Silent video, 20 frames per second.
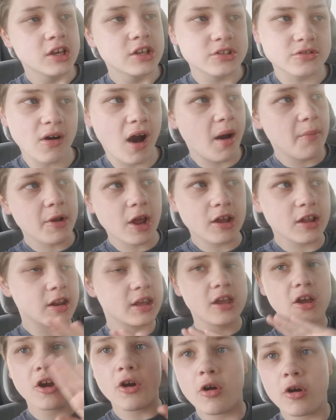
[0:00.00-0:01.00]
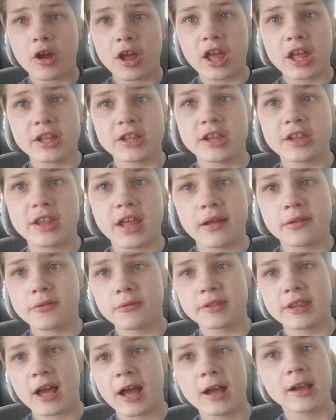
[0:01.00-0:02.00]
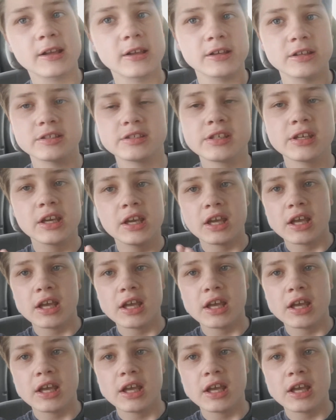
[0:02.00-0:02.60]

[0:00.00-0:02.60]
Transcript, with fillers: So I'm not gonna go into depth with that because